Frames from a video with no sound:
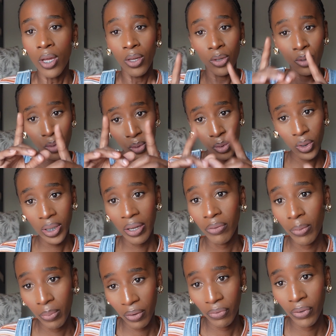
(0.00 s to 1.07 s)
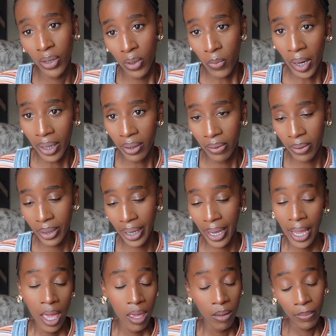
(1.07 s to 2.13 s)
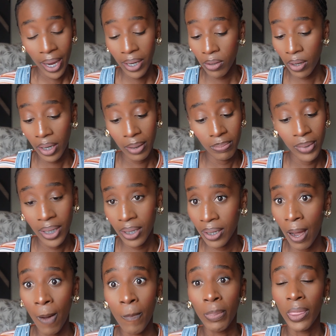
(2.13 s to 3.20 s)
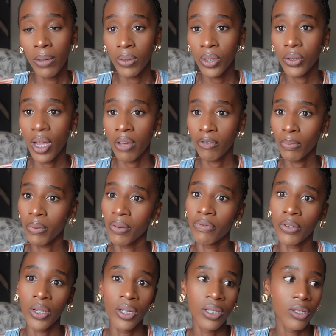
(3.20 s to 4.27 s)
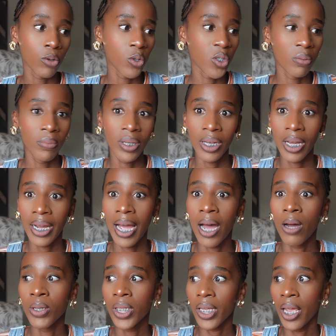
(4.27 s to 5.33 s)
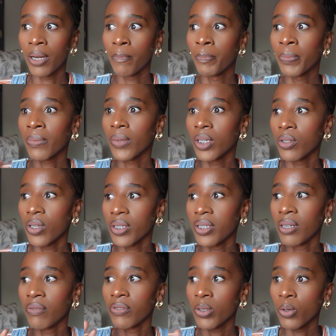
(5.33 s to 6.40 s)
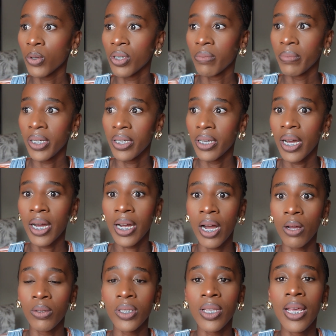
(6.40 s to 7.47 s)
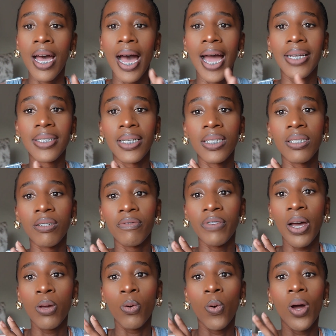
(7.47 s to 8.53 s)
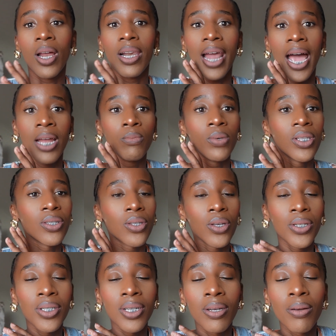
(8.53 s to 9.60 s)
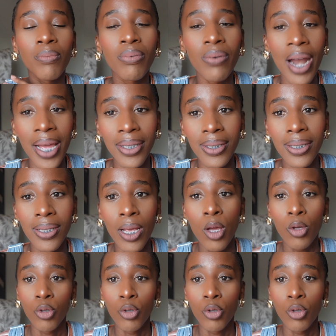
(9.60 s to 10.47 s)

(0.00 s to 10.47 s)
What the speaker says: You also have a preferred one, okay? You might not admit it now, but you have a preferred social media account, and certain social media accounts identify or align with certain brands.